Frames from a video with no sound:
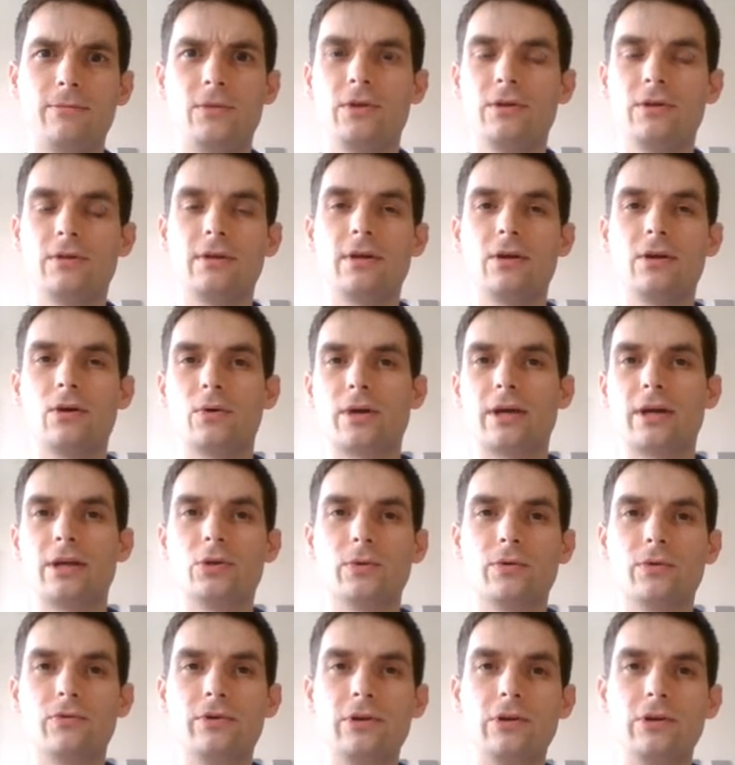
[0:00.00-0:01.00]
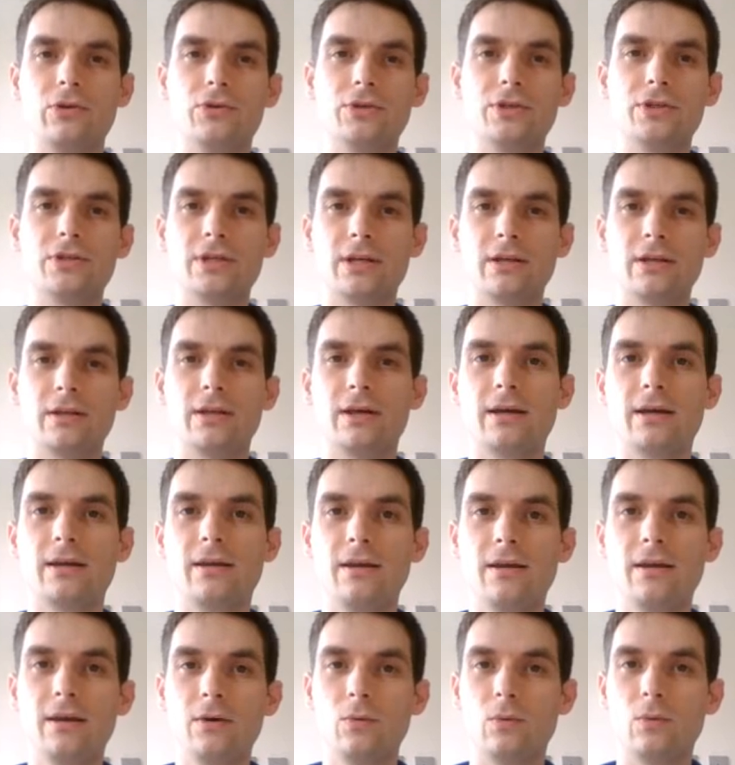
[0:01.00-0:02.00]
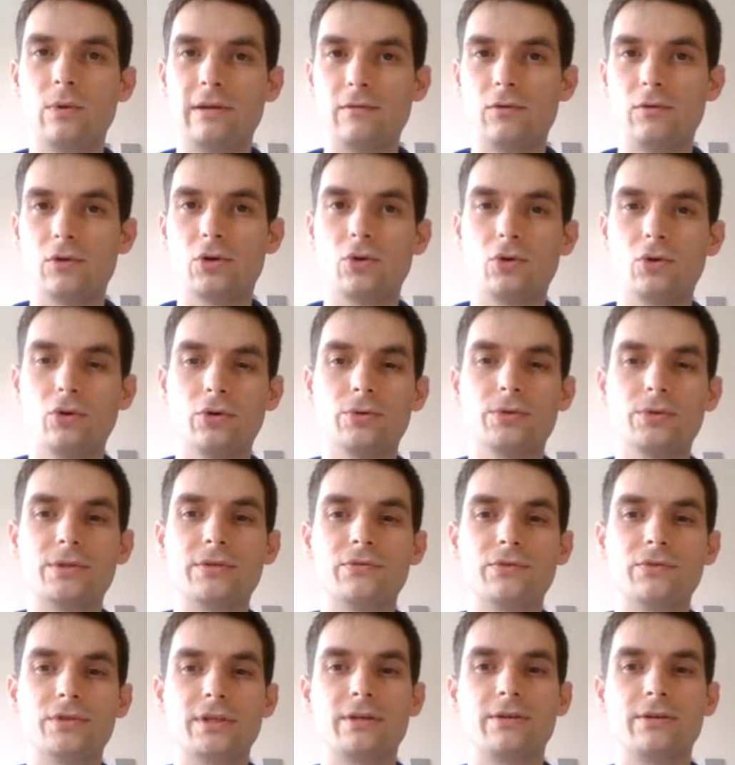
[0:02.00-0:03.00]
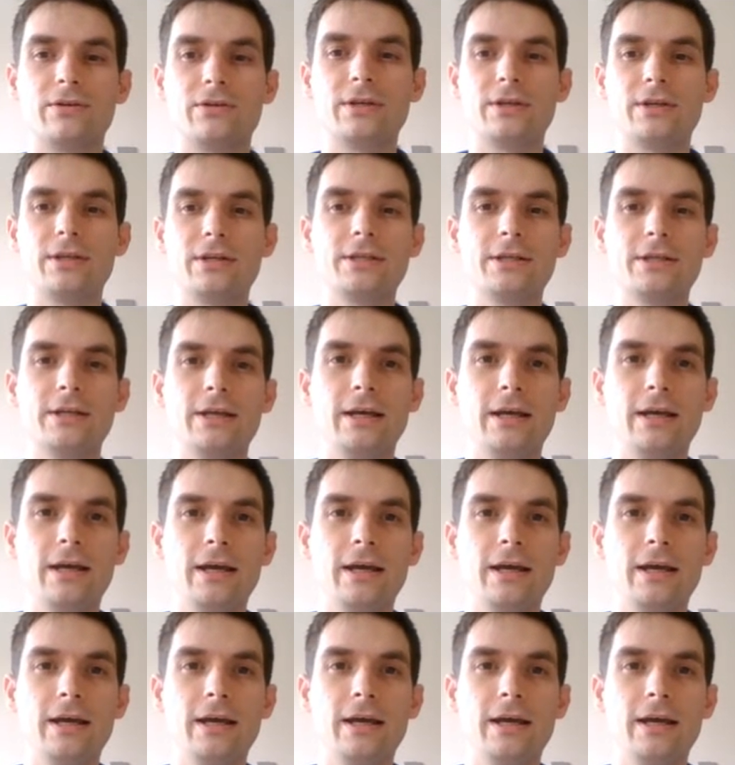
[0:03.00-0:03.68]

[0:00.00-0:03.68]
you think, okay, do I really understand that? We'll have a look at all those different kinds of things.